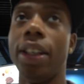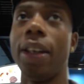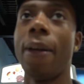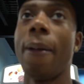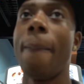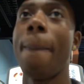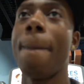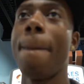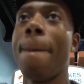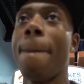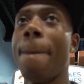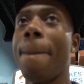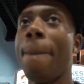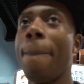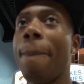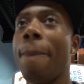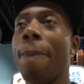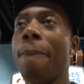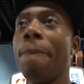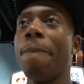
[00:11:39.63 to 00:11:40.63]

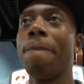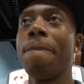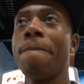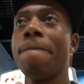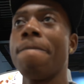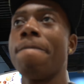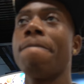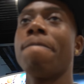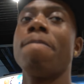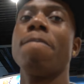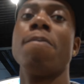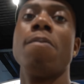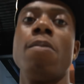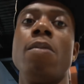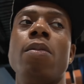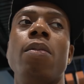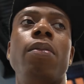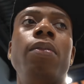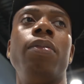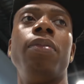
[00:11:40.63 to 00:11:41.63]

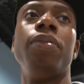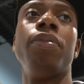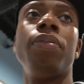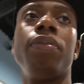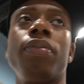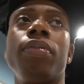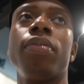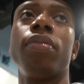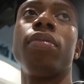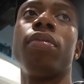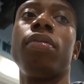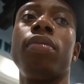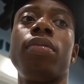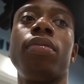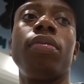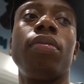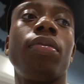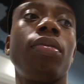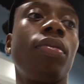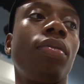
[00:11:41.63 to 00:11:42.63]

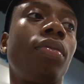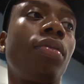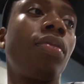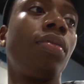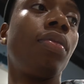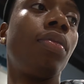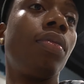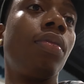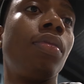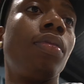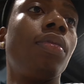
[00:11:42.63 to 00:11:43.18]
[no speech]